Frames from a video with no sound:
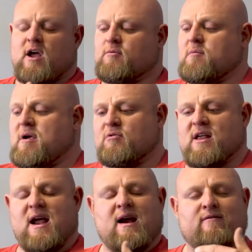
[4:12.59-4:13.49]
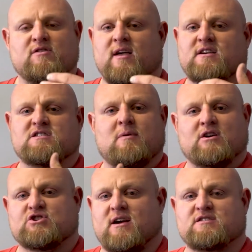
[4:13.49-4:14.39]
And remember that everything is
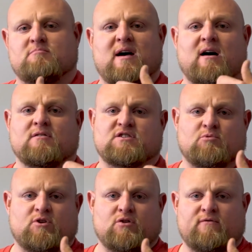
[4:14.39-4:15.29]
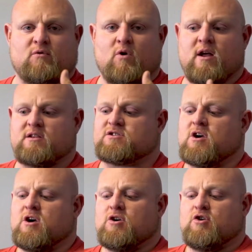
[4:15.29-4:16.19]
about checks and balances when you're lifting weights.
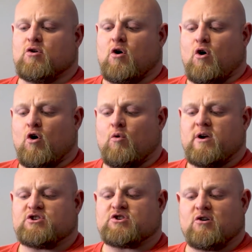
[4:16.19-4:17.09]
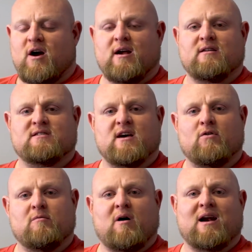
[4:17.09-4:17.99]
You're always trying to tell
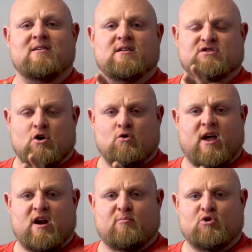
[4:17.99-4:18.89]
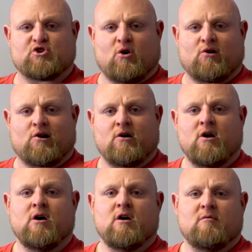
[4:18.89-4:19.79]
the body that it's okay to push harder
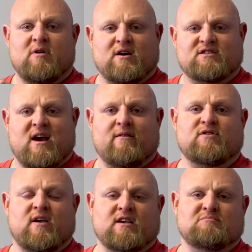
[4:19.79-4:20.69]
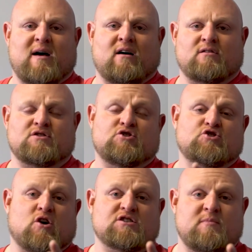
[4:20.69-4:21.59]
because everything is balanced. And
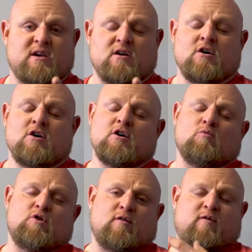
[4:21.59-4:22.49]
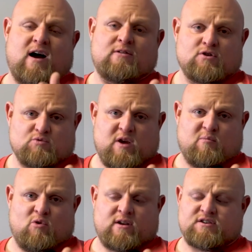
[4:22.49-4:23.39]
trust me, when you find those weak
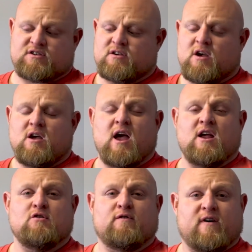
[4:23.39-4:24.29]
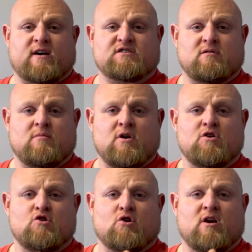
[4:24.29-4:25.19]
points and you fix them,
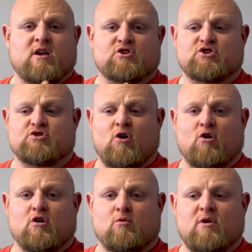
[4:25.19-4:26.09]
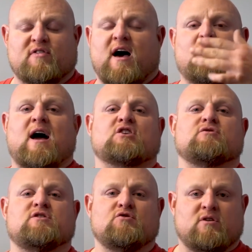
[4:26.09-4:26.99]
you're going to get stronger without
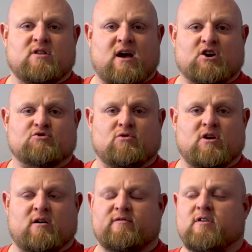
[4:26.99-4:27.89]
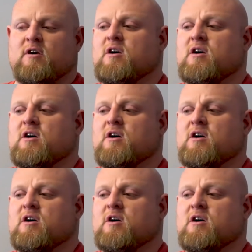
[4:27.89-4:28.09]
actually doing the actual lift.